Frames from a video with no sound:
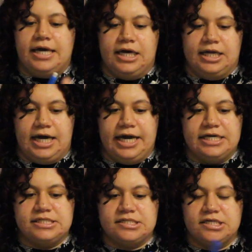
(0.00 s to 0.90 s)
And I
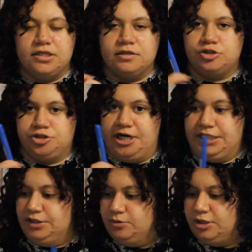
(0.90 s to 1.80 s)
had seen the
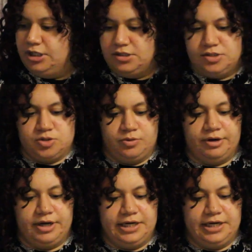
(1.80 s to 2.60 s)
straddler one in store,